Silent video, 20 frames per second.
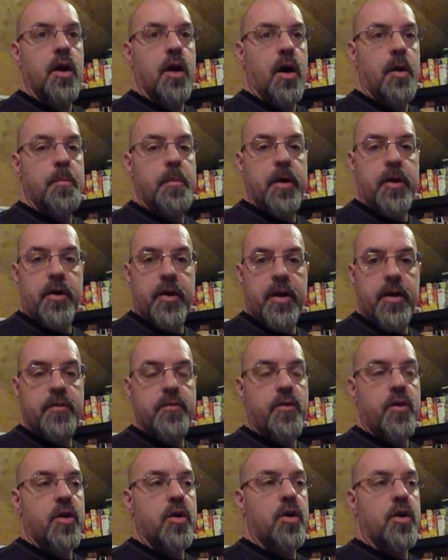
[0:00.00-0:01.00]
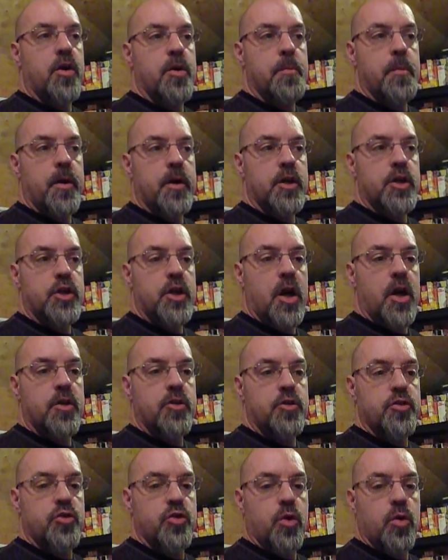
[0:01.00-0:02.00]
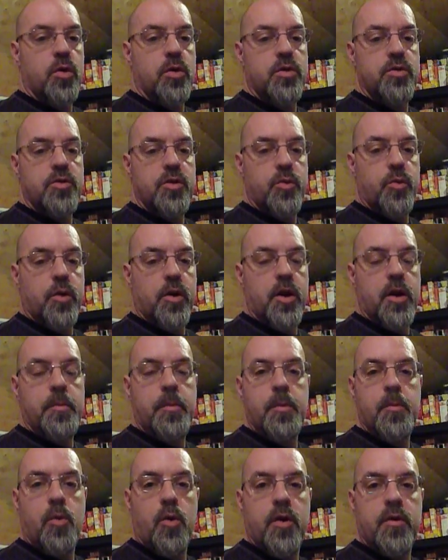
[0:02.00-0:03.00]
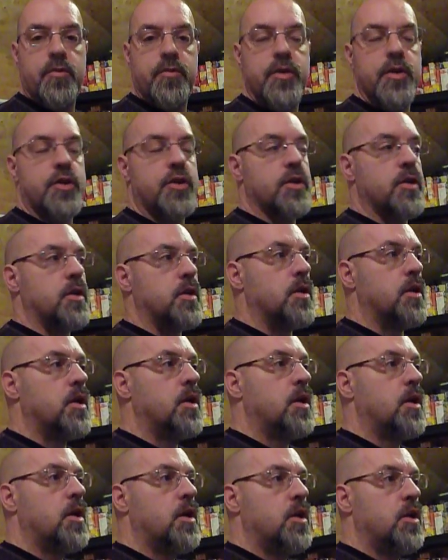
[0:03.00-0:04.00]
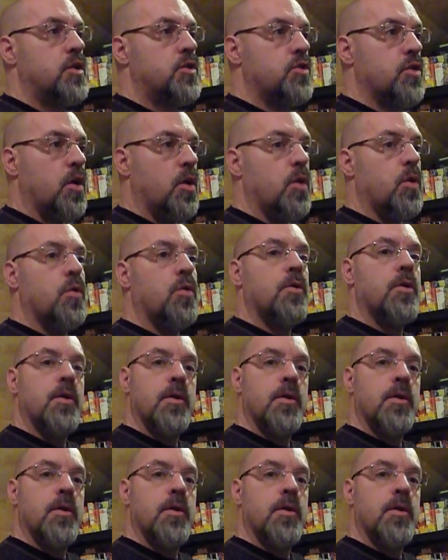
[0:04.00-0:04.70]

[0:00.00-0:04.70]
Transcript: a better inverter, and a better charge controllers that were going to be more efficient. So